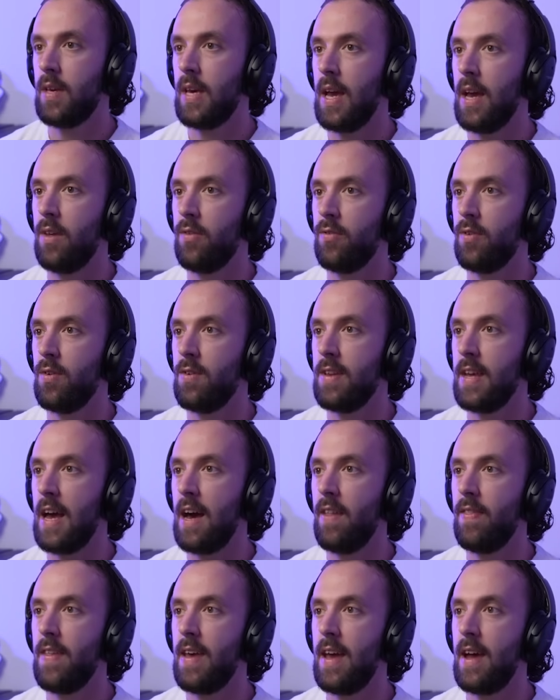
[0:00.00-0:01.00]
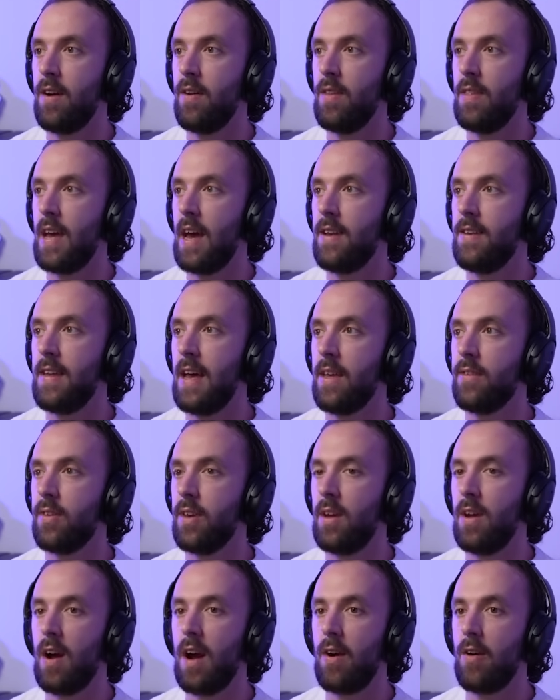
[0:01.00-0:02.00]
Okay, so down there in that
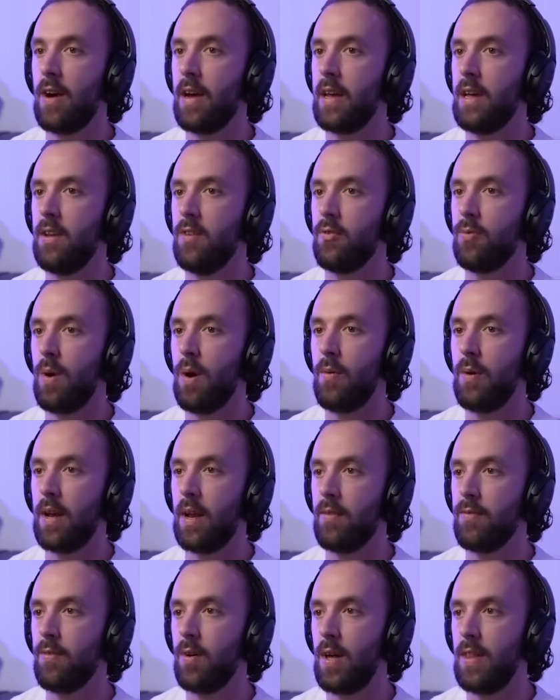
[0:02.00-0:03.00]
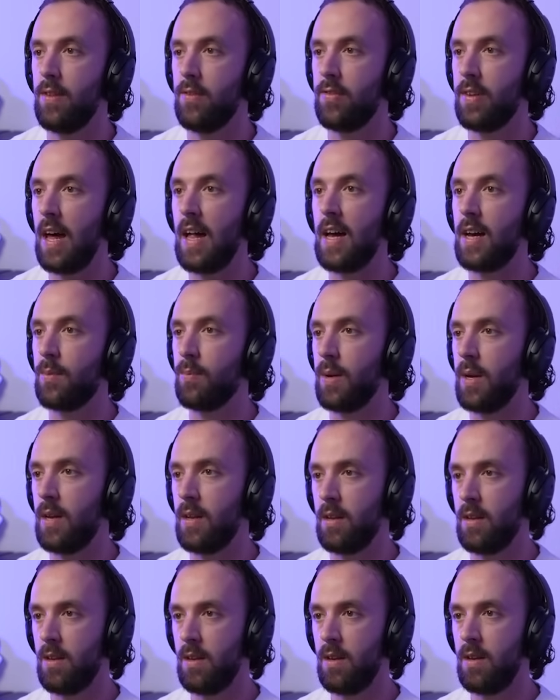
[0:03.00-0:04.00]
desert, I reckon is where we're going to find the Sarlacc pit.
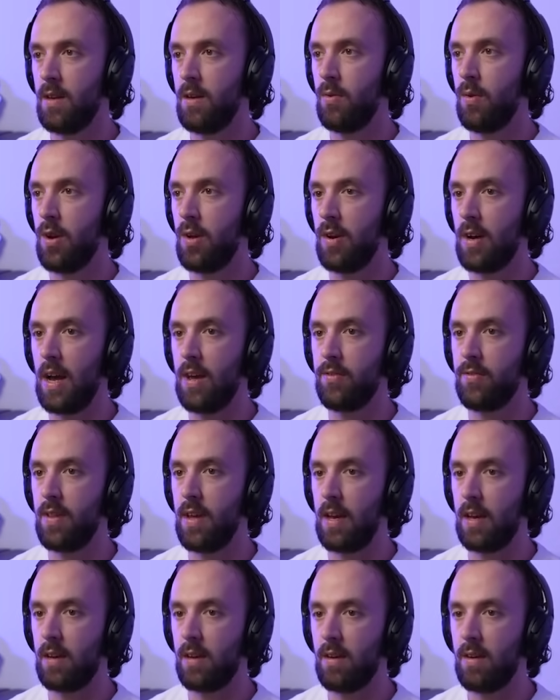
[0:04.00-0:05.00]
What do you guys think?